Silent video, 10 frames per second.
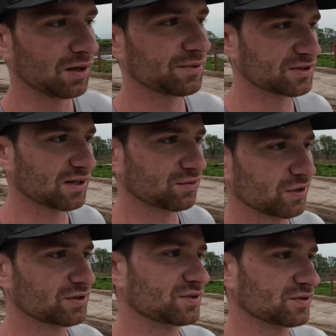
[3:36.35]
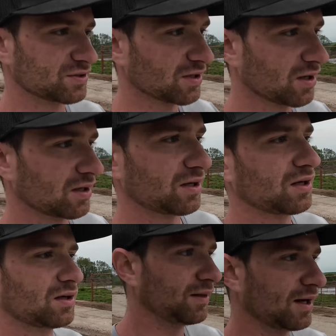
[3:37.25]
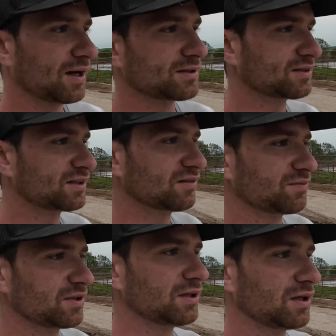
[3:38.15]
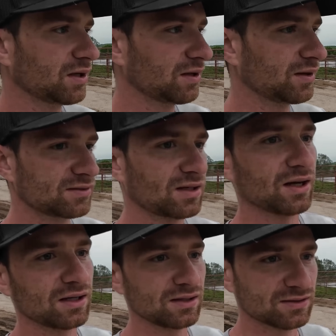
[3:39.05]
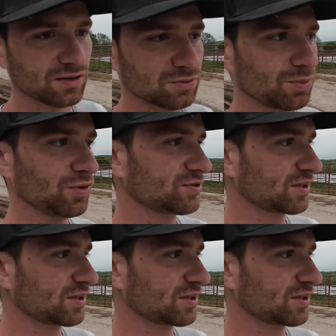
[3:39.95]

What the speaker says: He's out of registered stock. The guy did give me, this guy, he sells bulls.